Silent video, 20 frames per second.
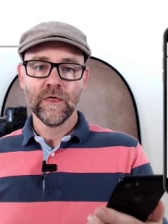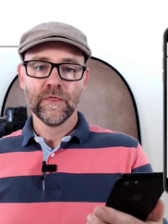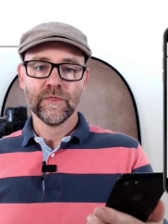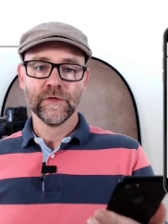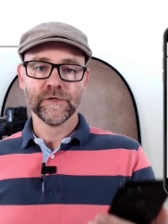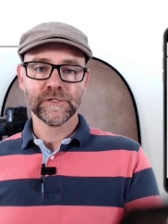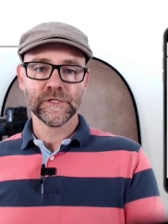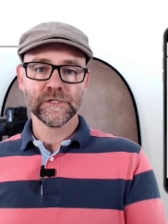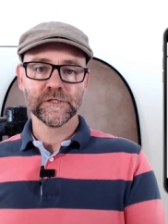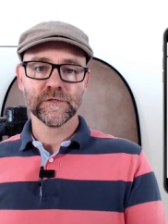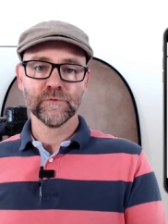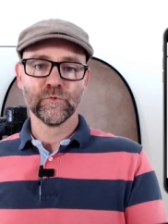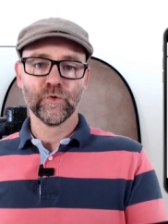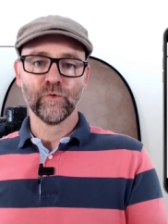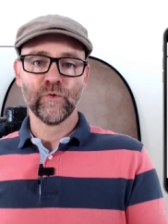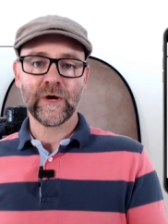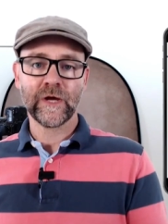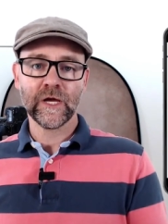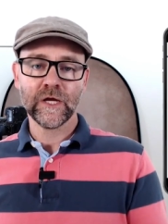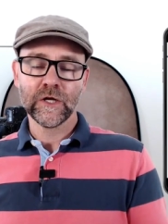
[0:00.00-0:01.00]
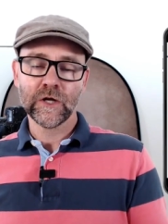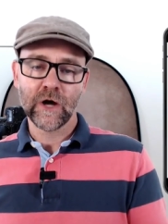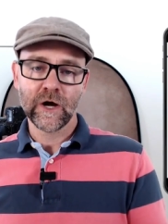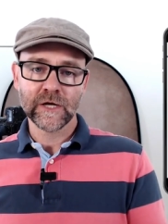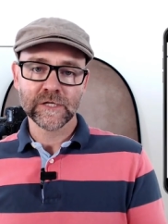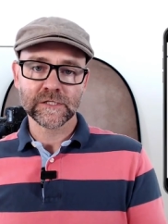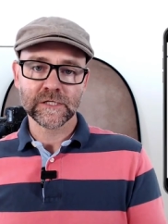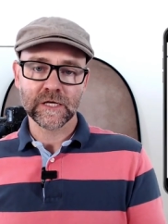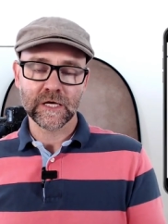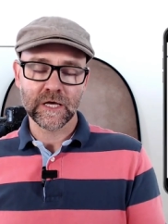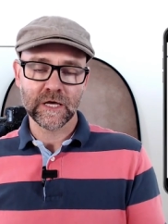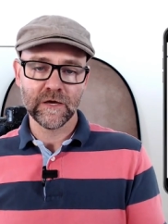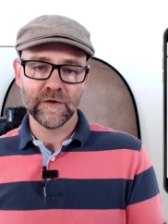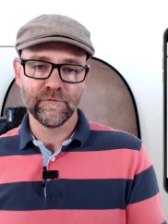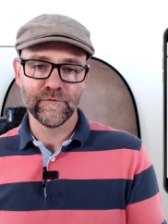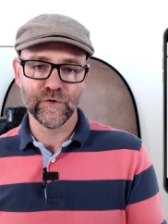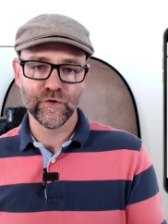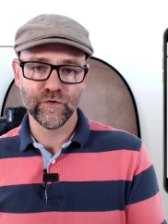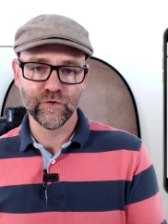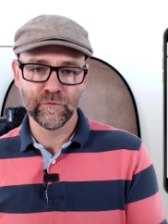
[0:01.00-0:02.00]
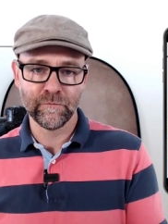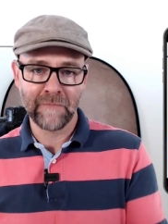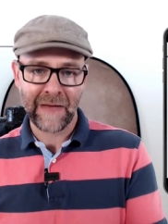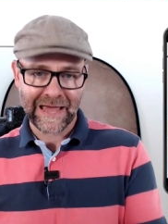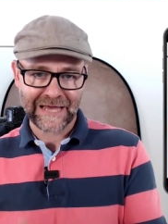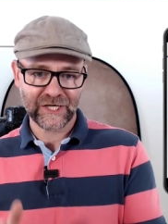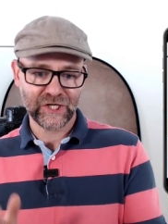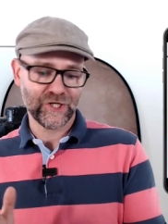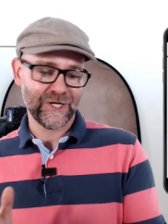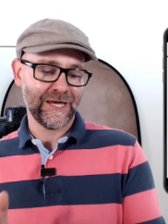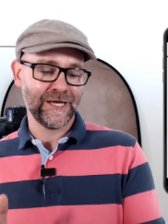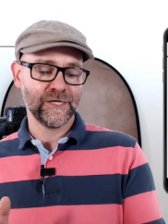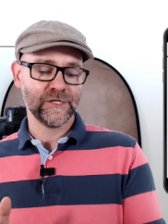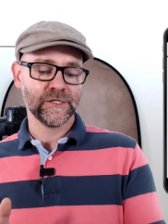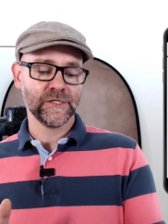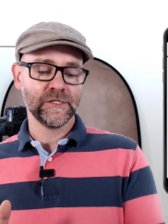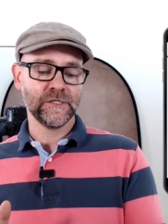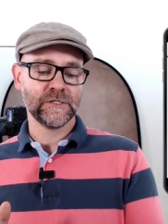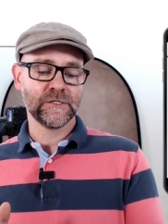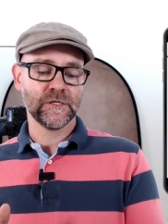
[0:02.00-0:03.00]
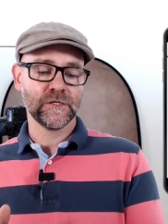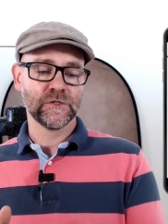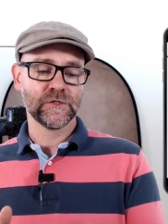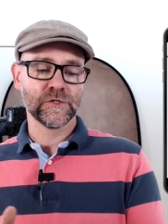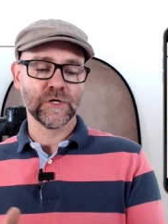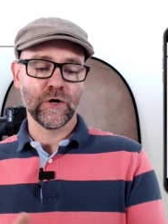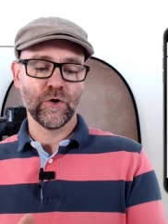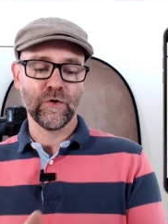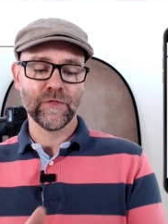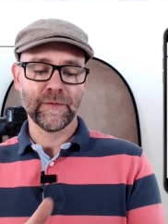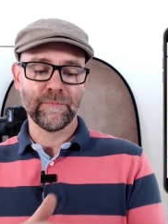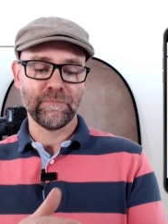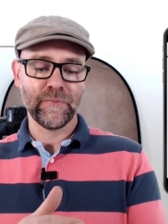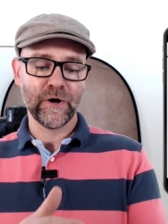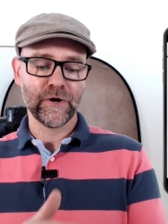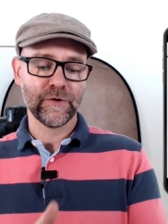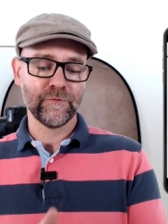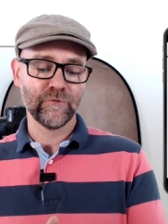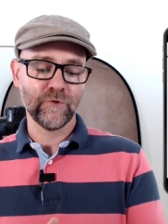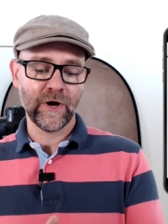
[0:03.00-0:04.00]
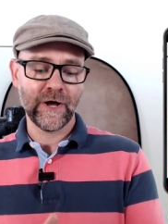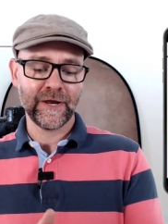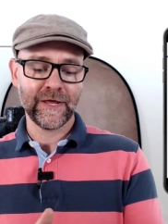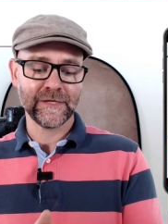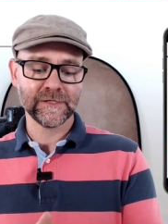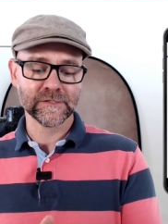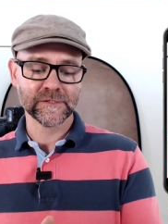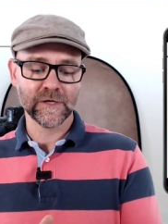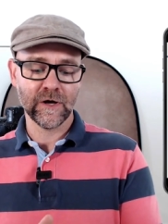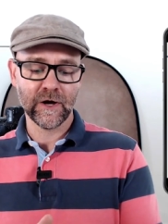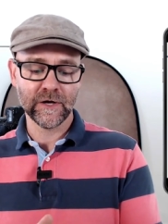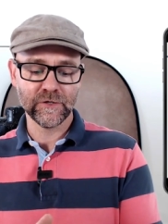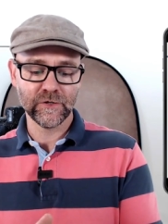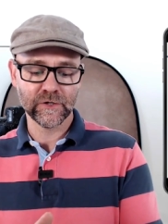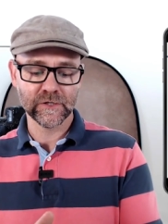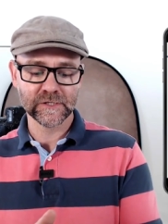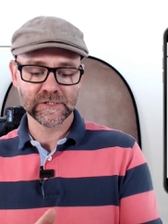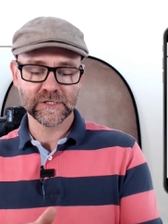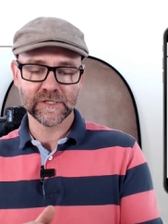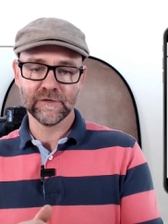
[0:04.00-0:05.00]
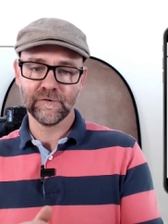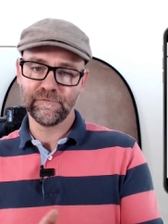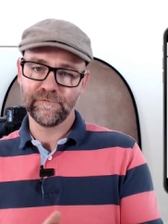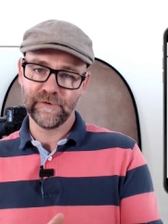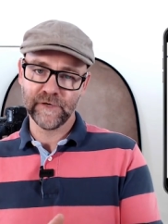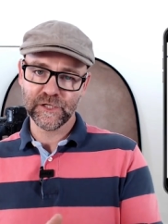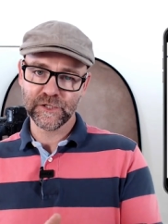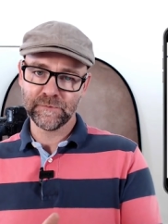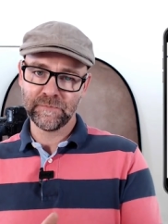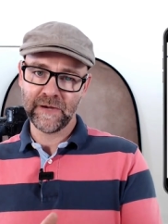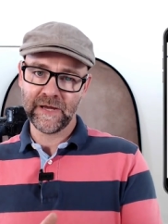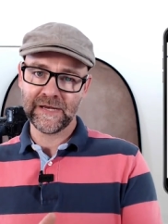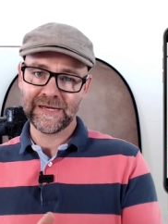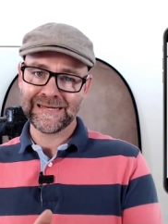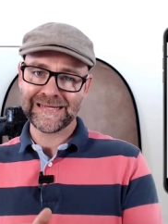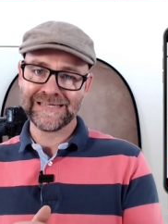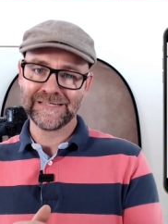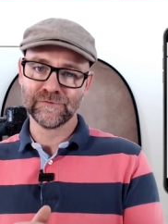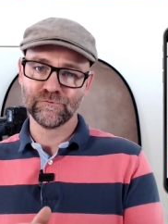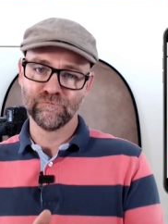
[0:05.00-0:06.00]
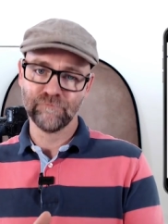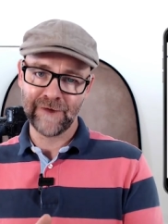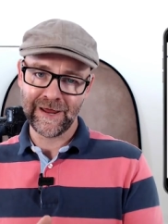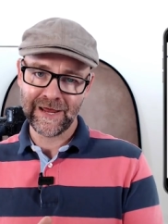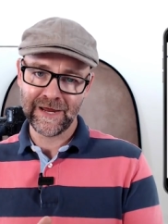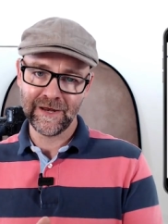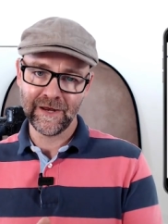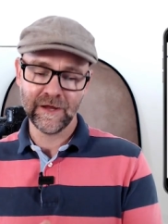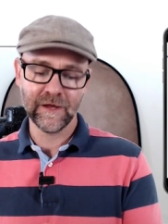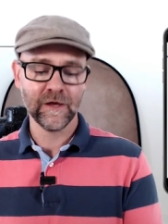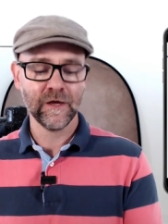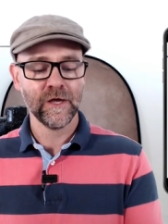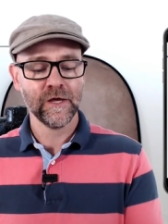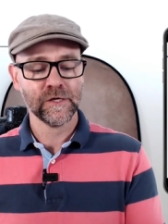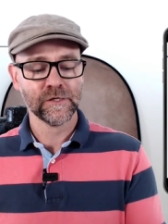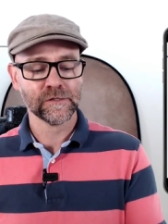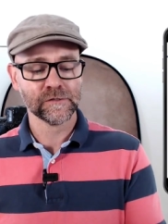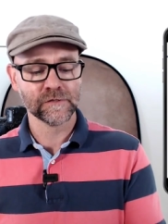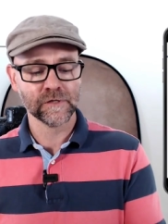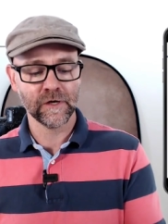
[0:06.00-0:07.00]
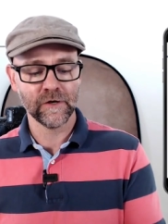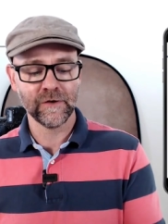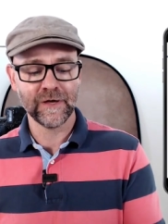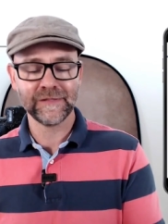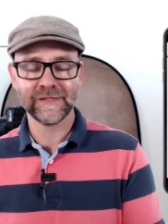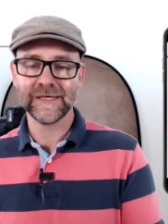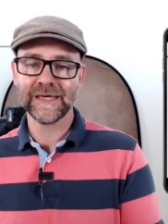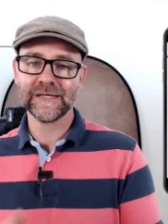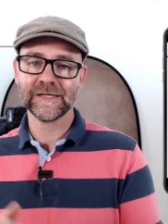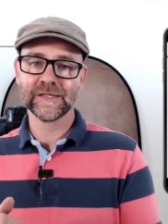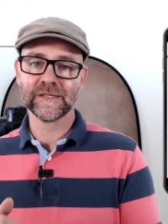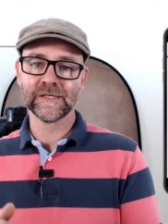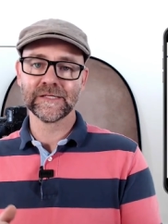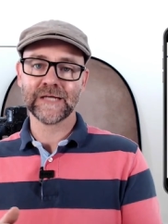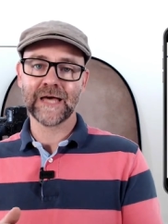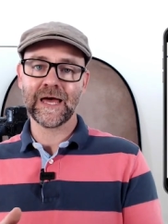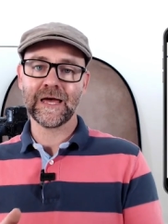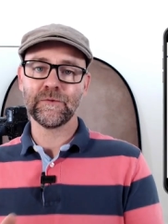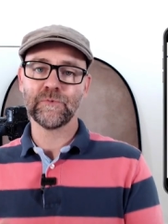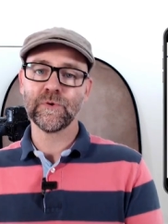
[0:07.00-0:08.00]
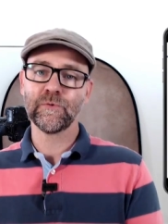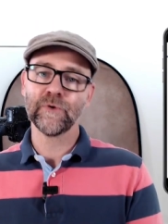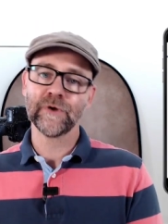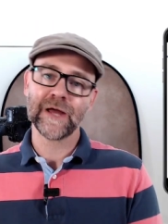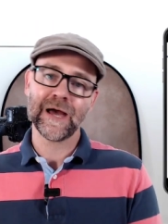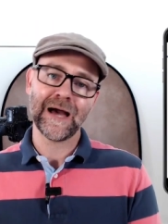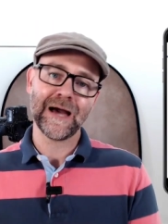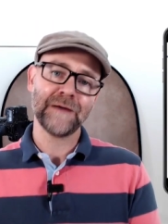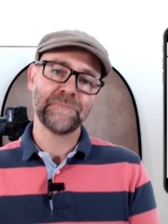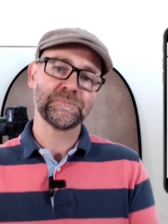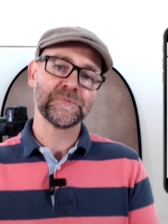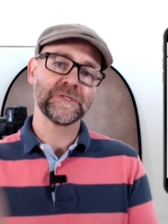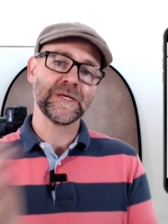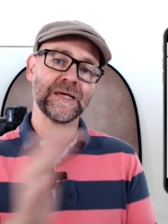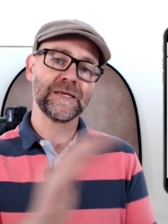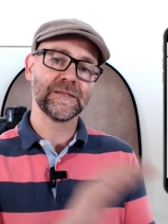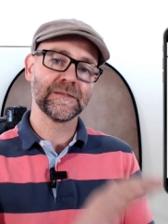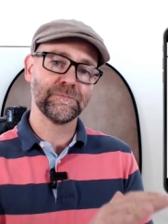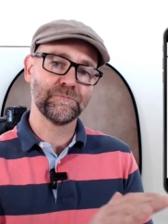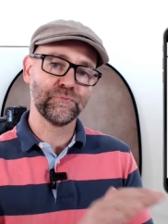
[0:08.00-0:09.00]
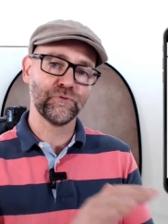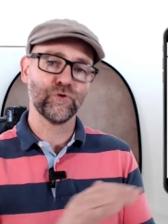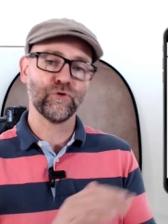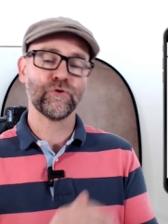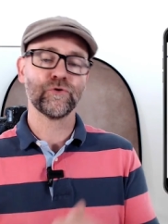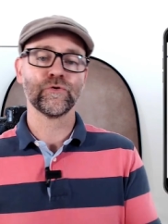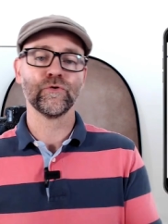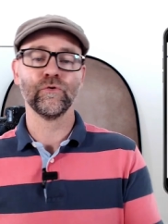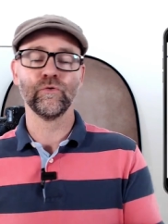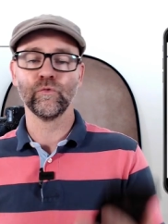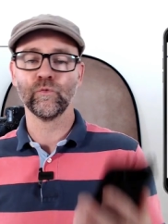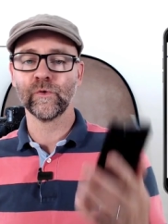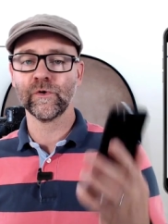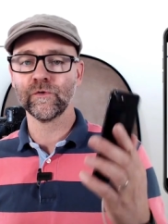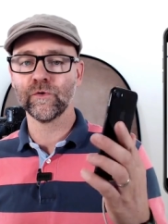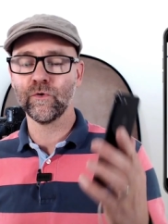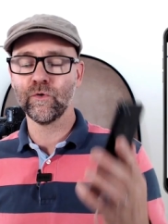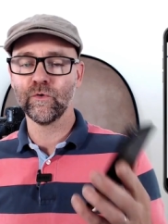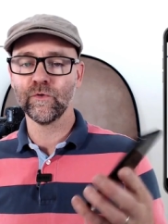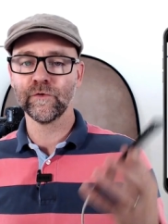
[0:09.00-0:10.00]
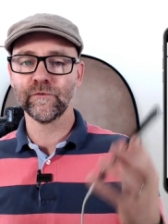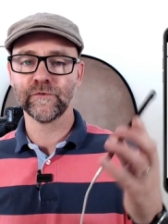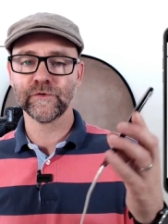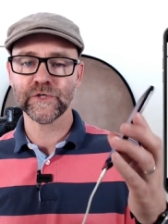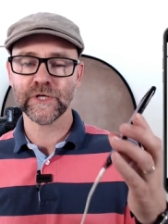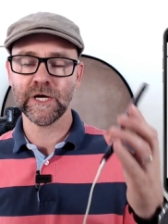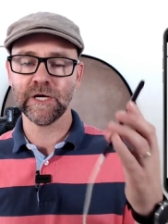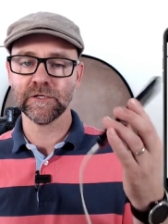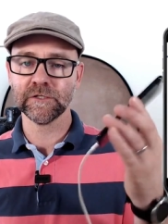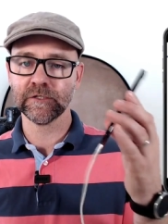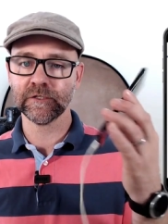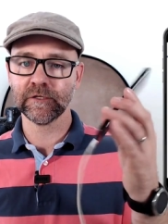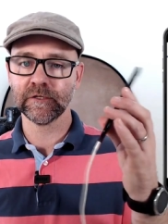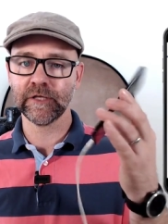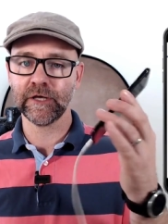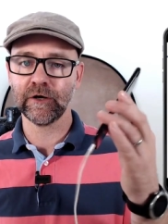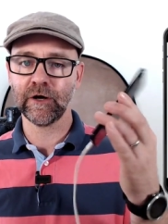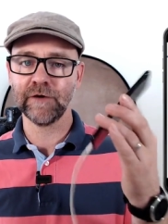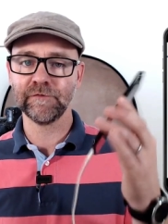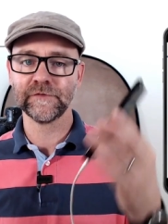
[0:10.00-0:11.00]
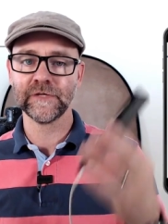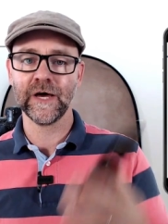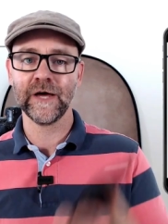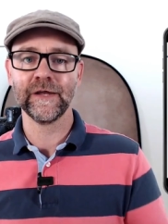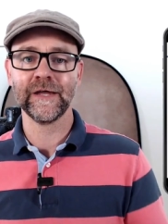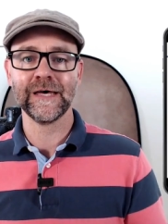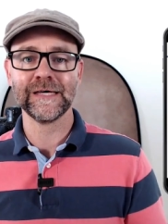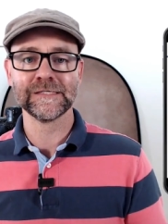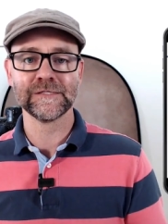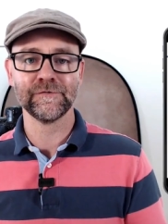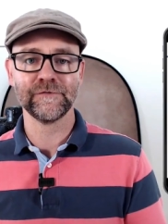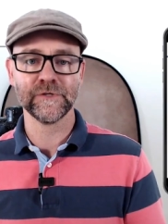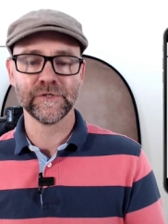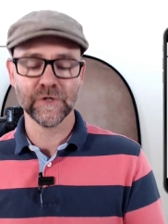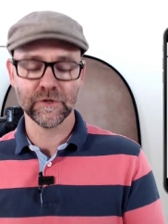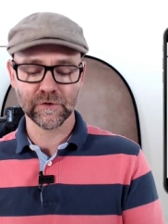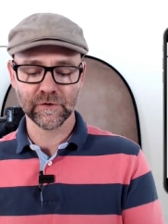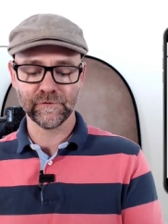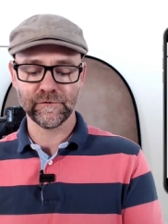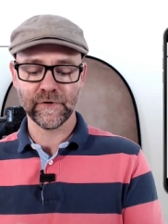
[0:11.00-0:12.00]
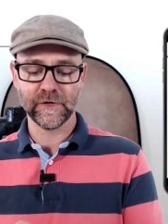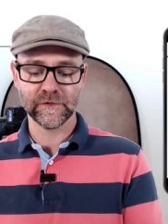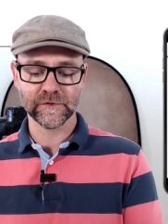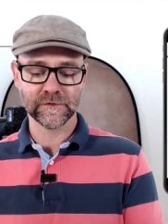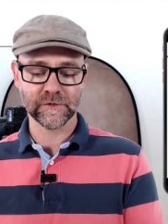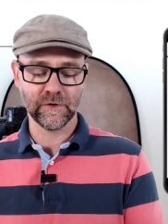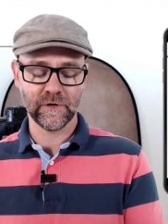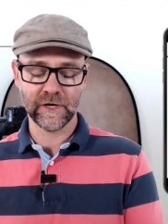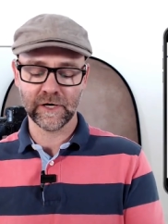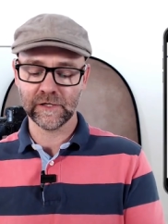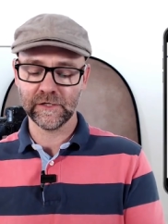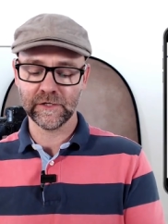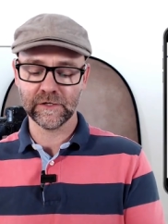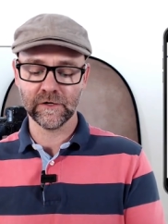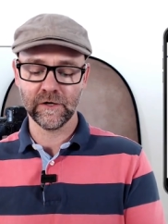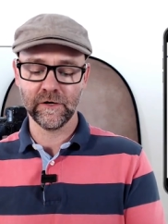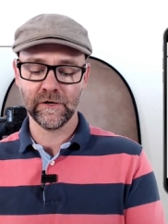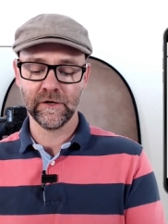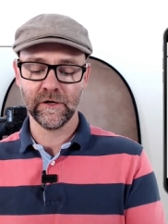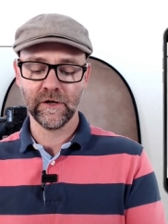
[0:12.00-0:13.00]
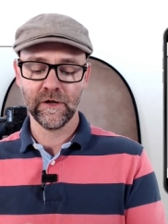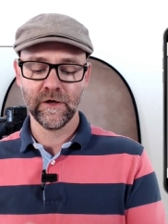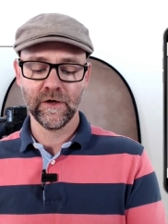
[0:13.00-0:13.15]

The system will recognize if you make changes. So on the bottom right hand side, you can see the finish button is red. So at the end of the day, we want to update the portal with all the changes that I've done as a photographer. So I click on